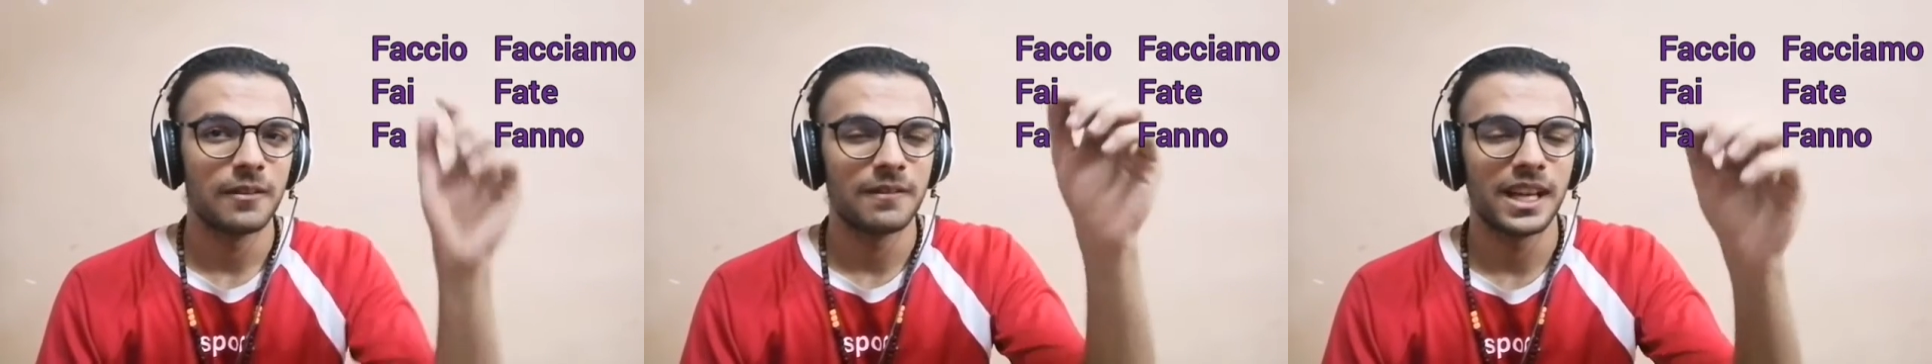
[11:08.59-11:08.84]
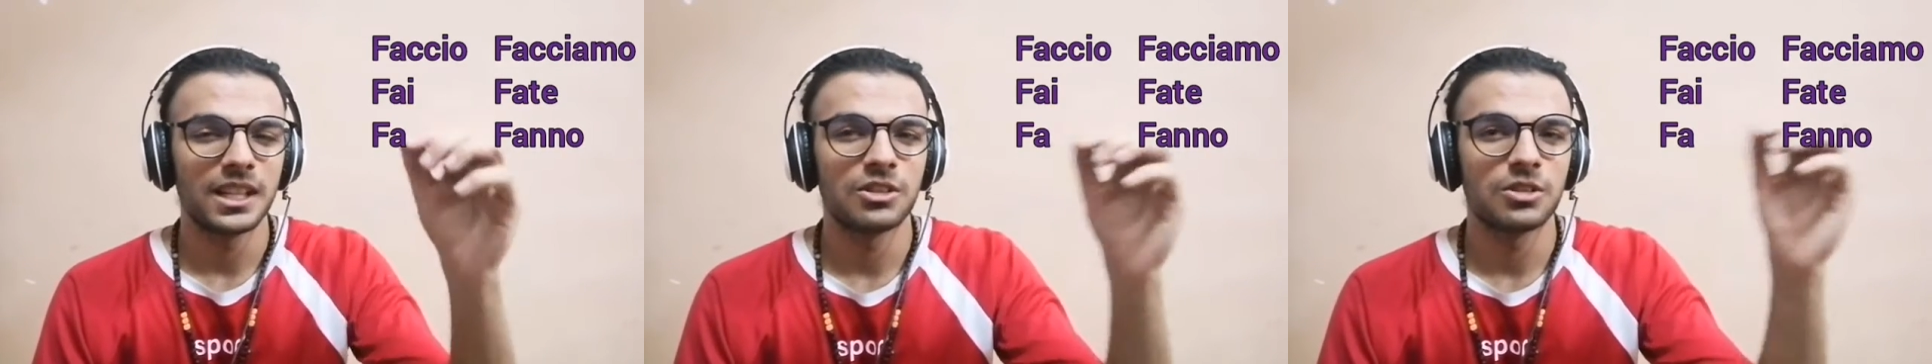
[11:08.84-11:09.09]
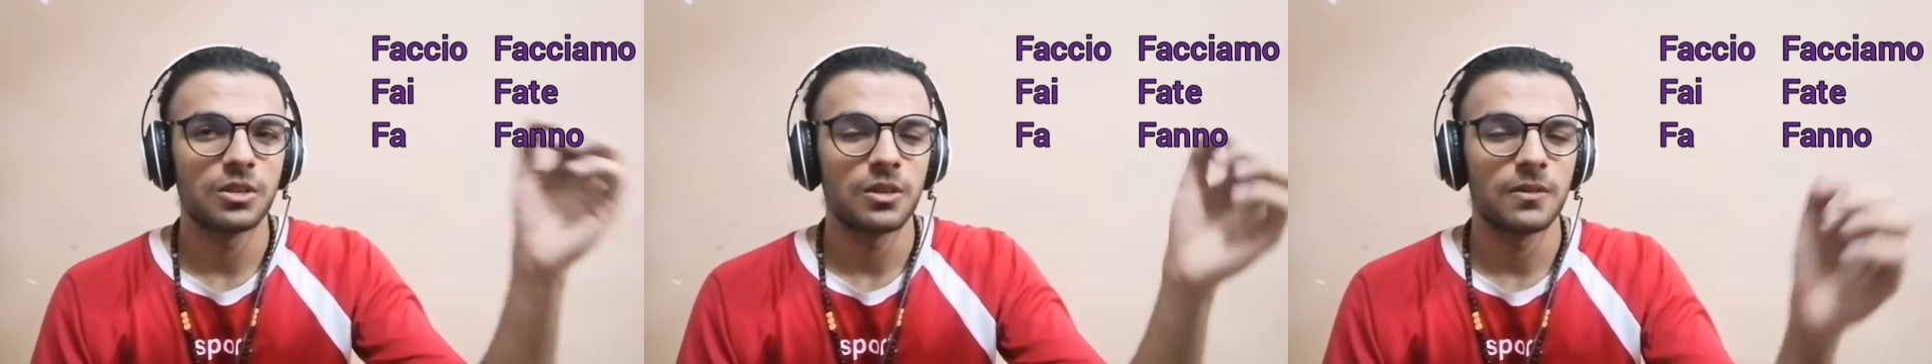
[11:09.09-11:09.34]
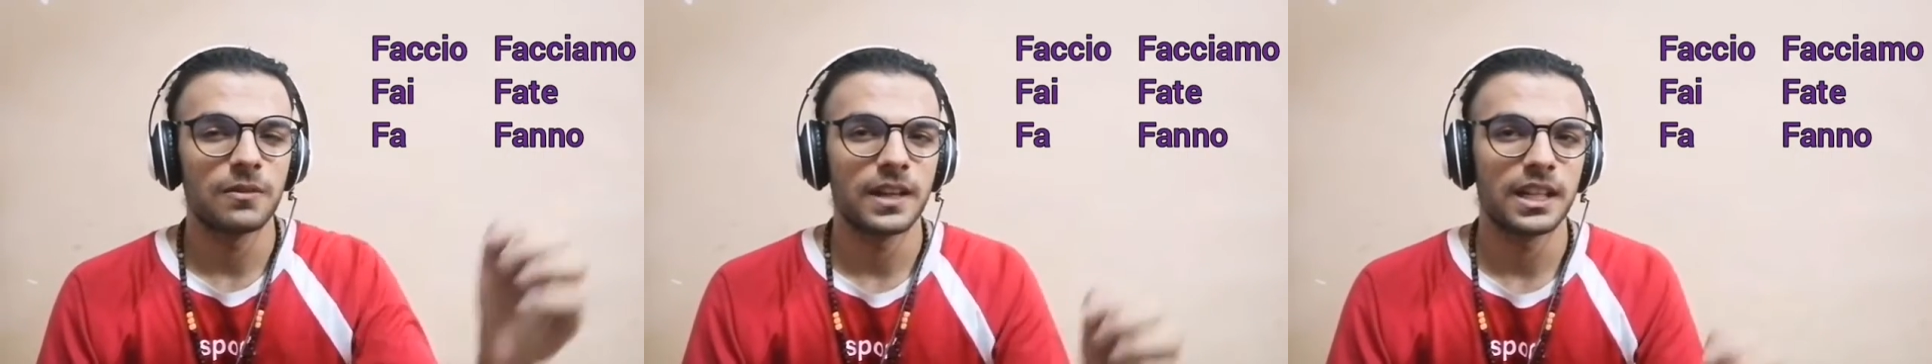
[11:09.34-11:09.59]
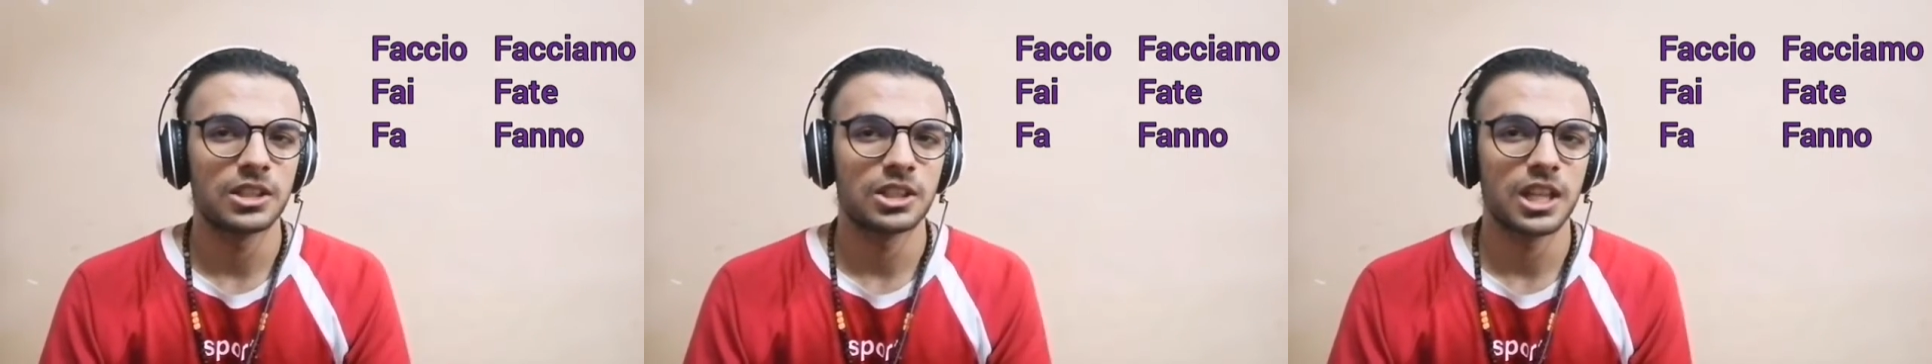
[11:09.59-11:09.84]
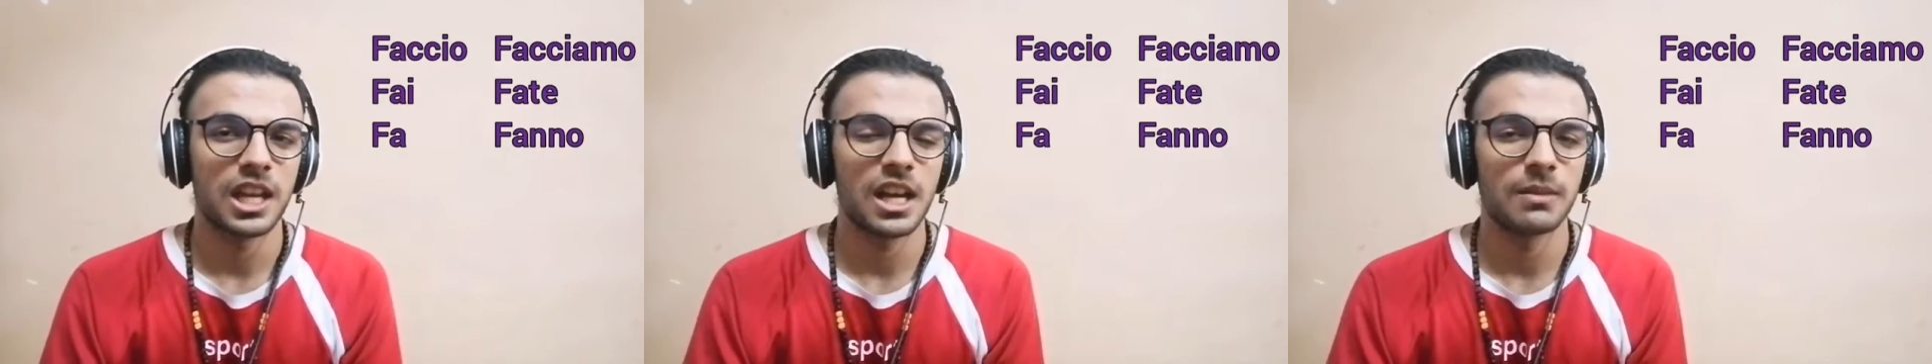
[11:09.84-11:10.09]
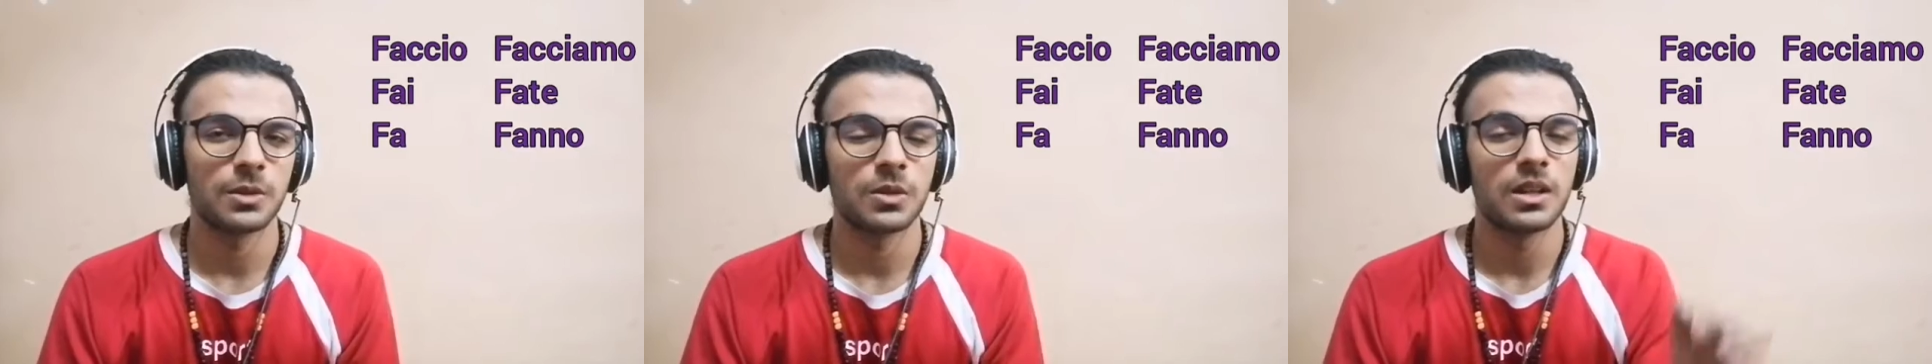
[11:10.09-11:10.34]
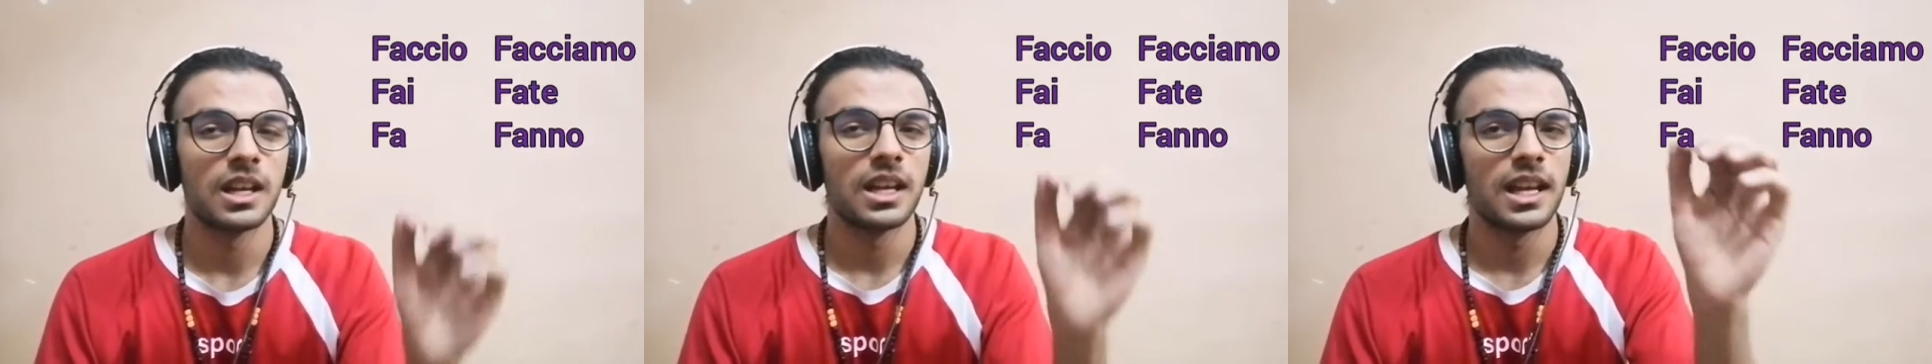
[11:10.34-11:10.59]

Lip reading: Faccio, facciamo,